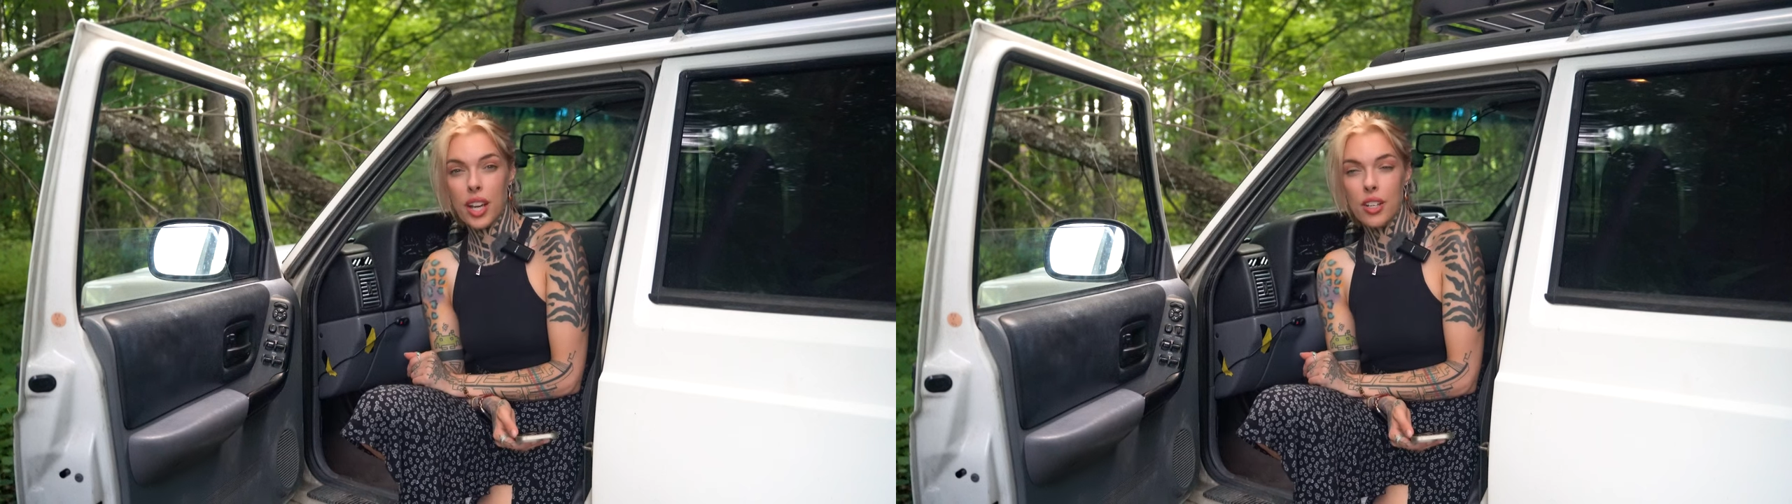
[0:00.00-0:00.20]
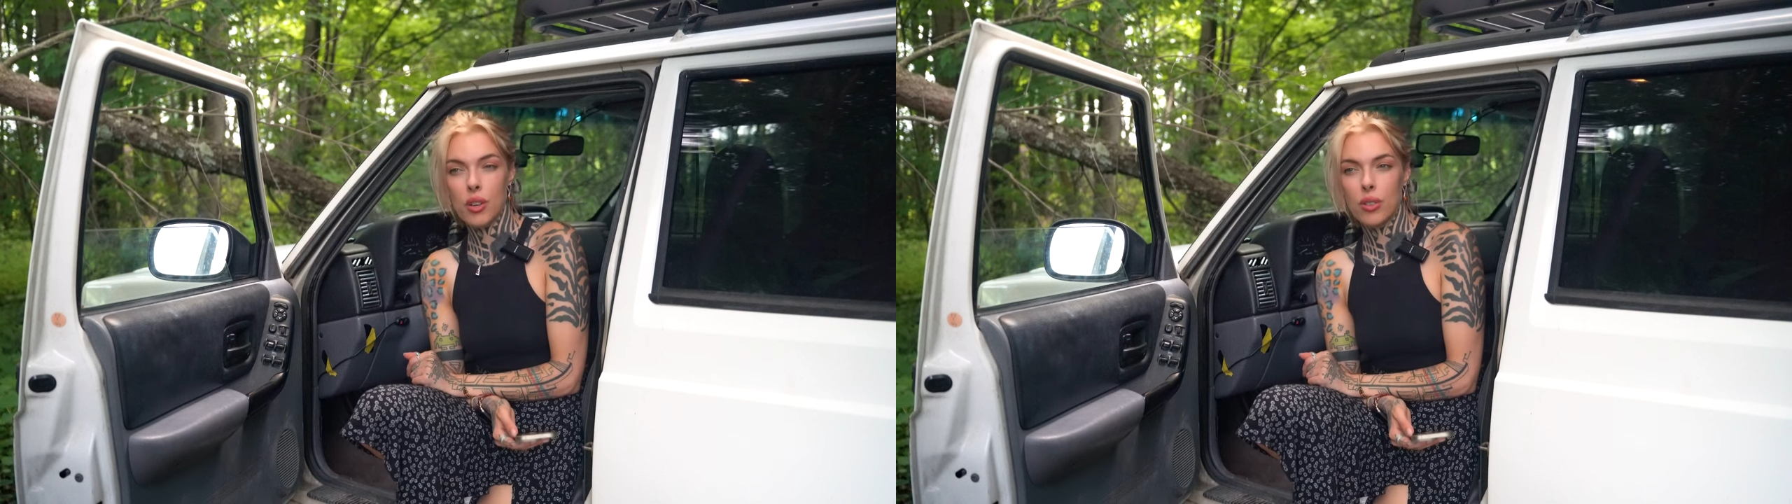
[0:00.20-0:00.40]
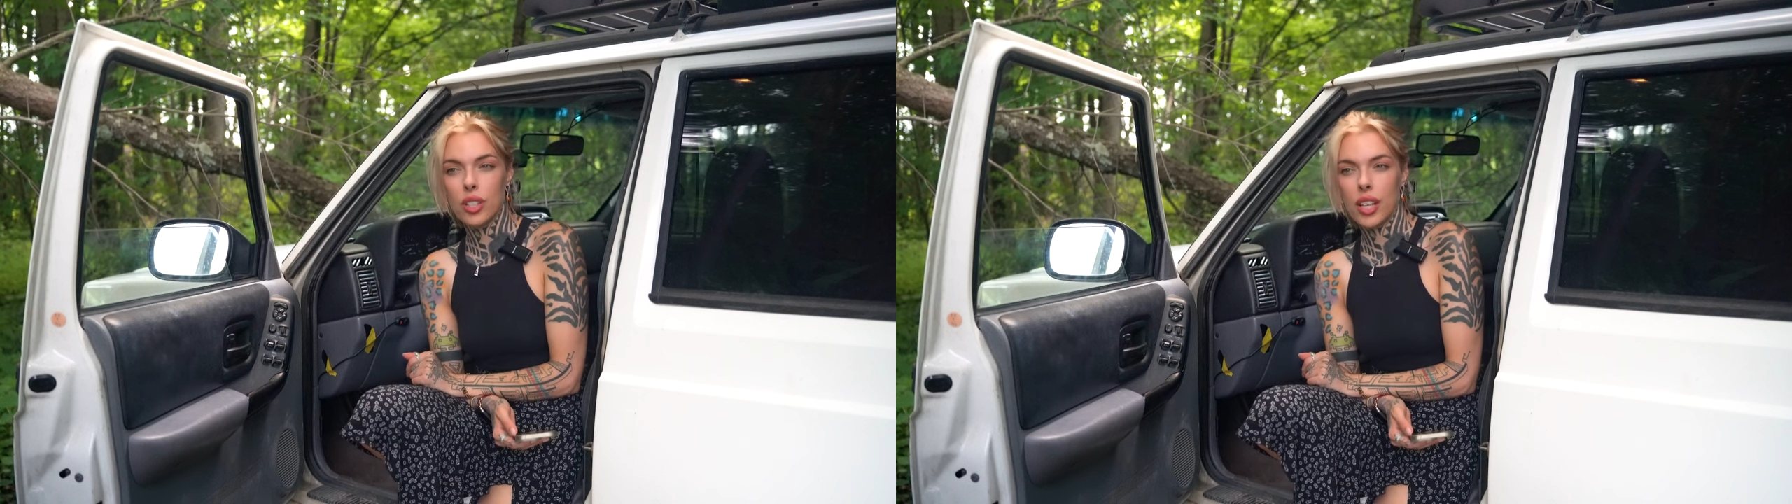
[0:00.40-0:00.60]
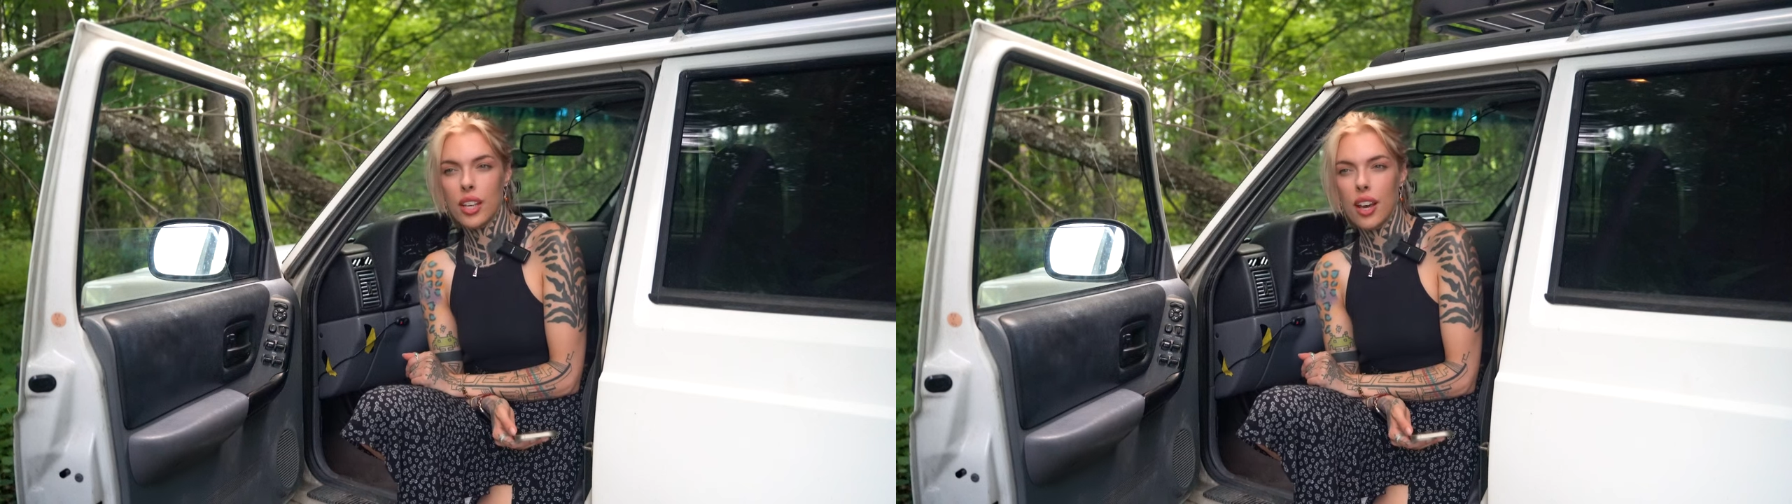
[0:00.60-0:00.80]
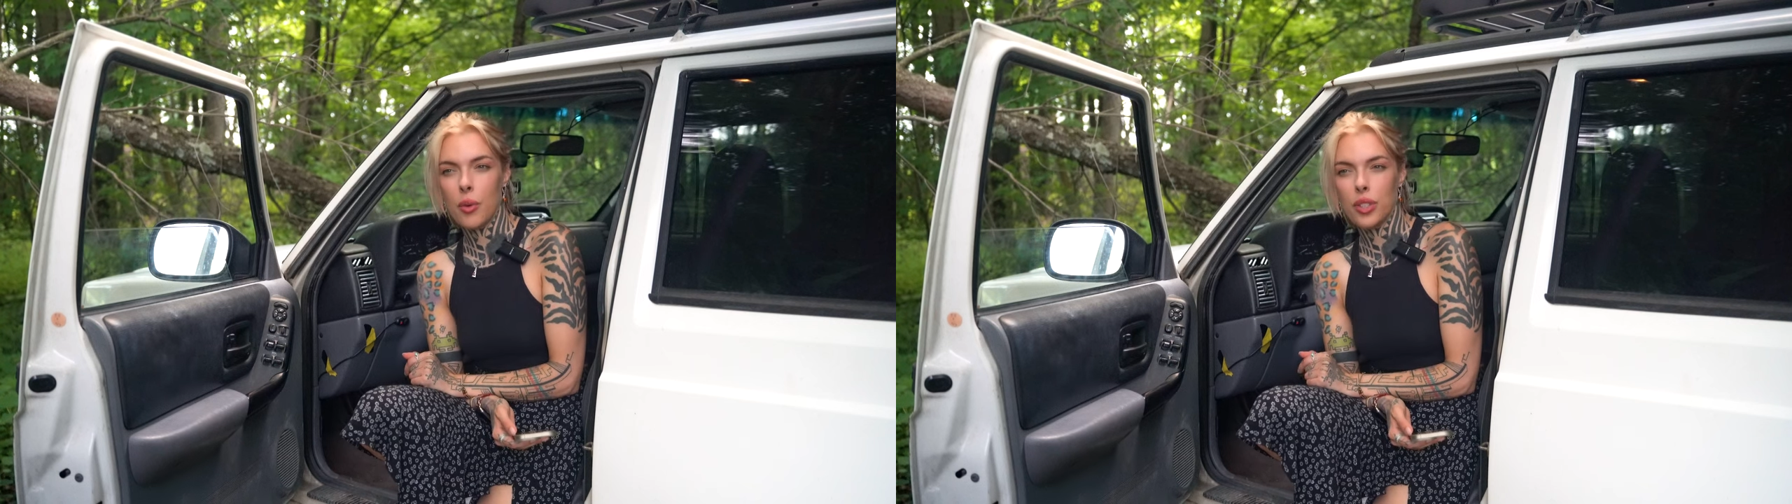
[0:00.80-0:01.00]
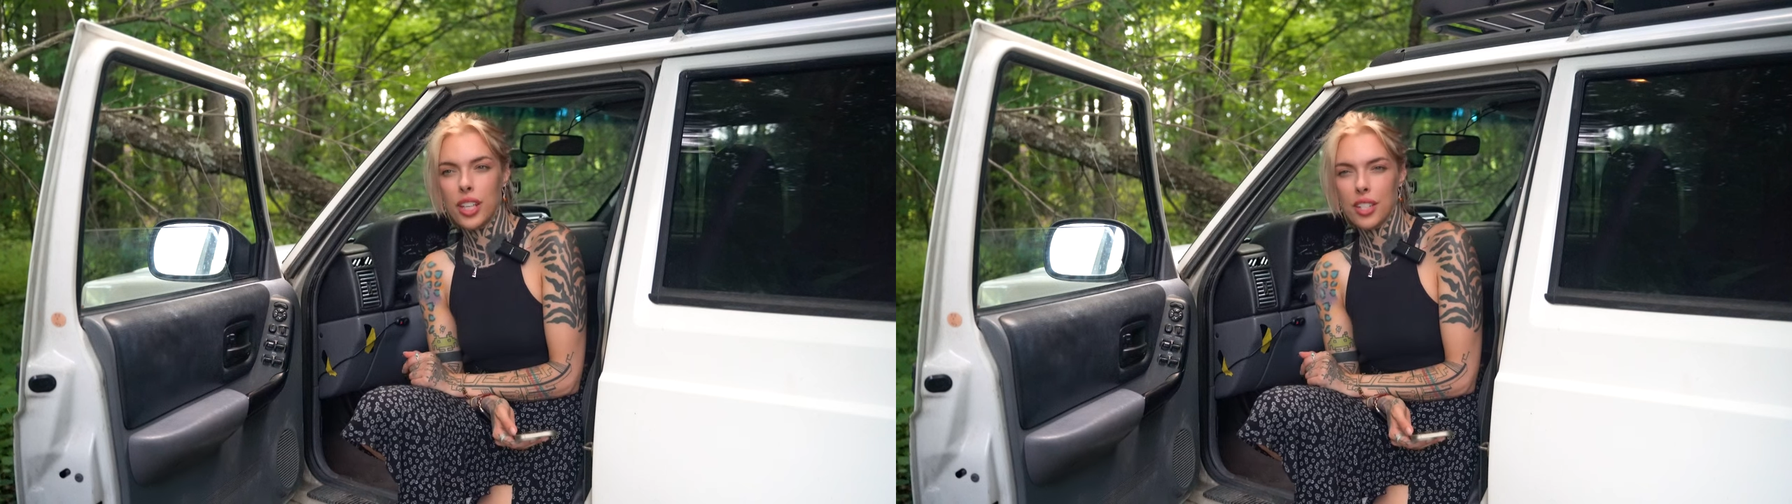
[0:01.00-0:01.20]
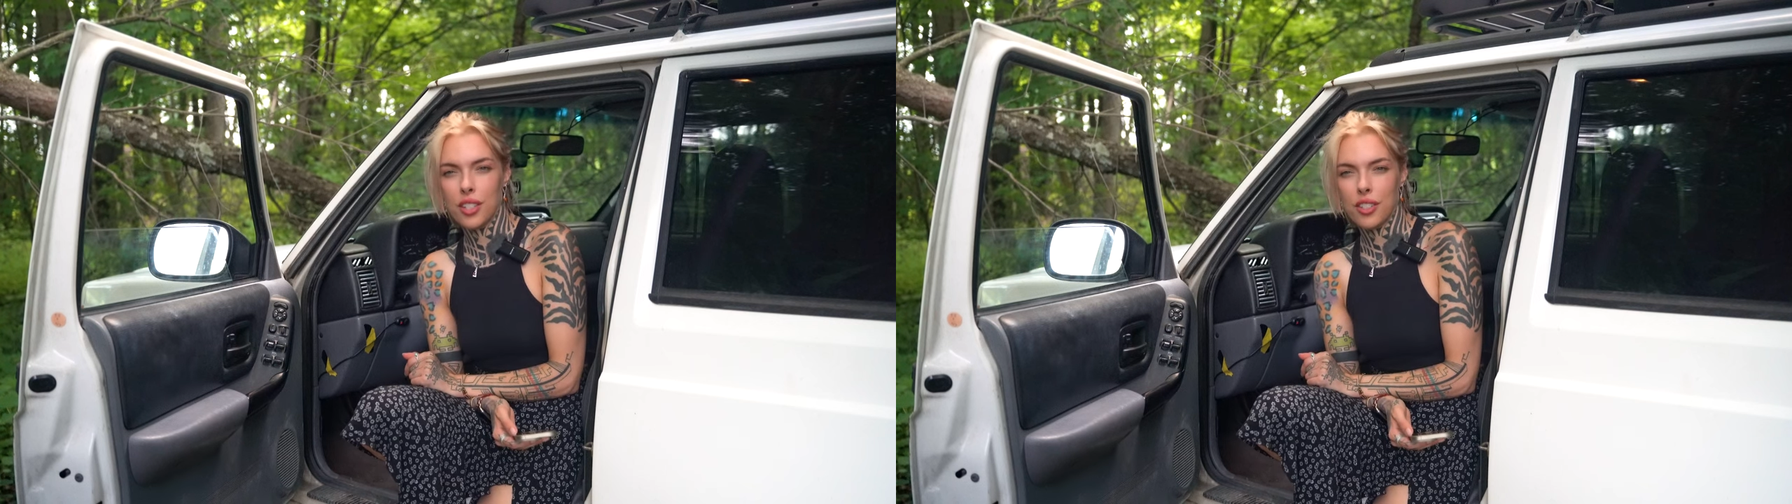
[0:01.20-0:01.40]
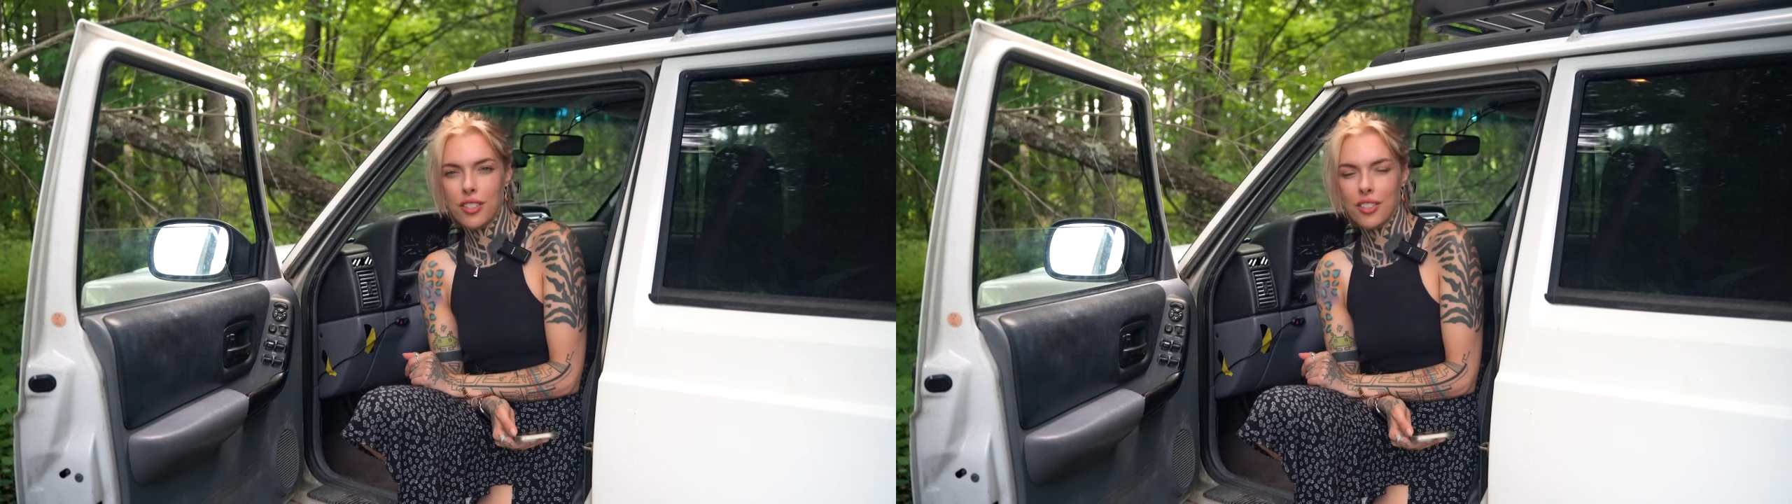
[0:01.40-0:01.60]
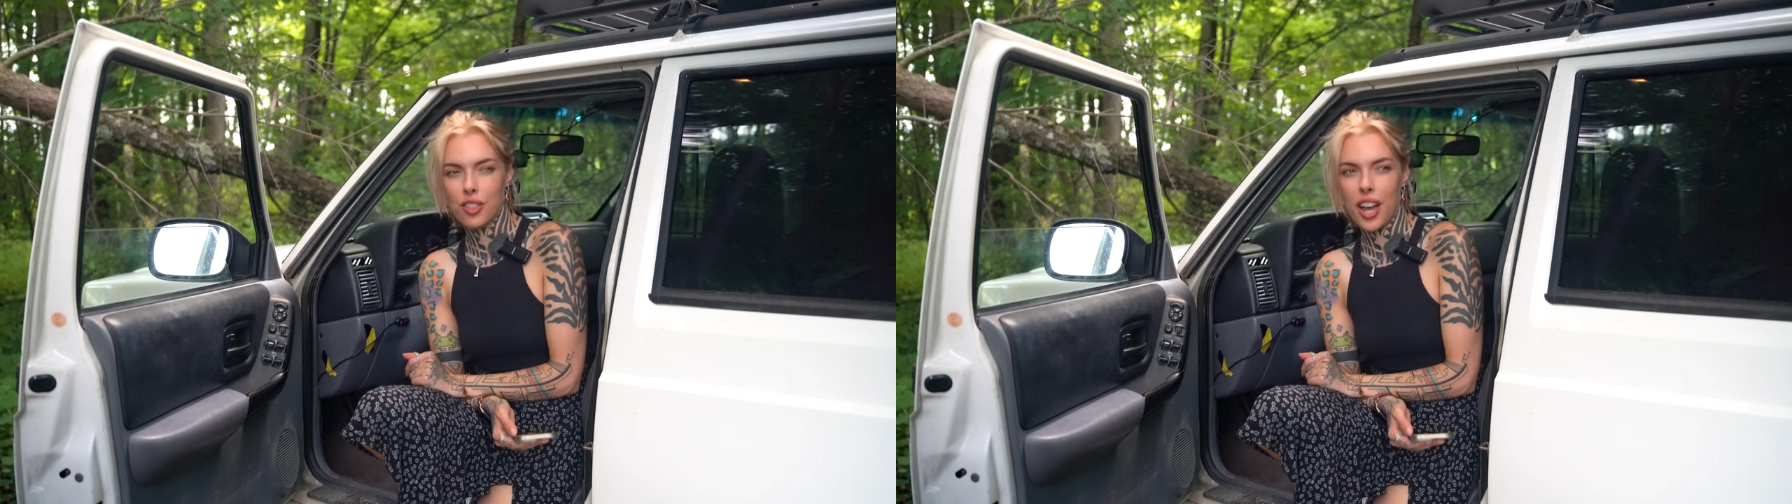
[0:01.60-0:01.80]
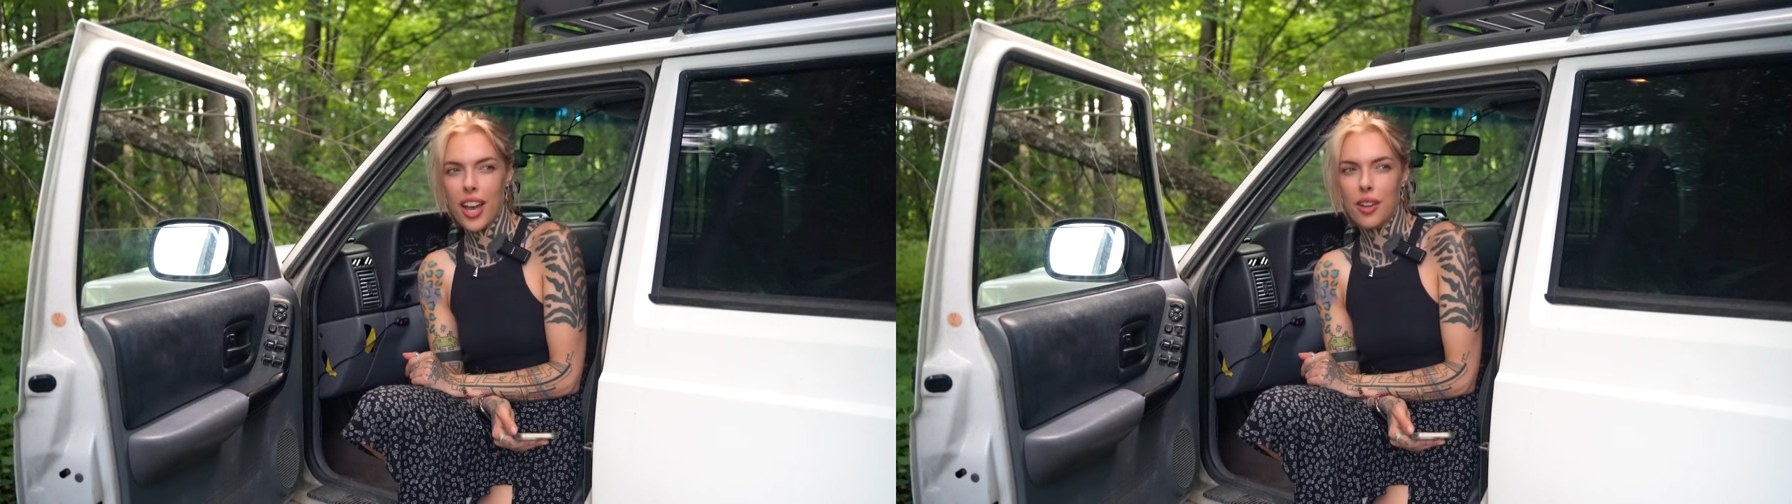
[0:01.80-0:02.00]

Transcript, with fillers: I know like I would like to try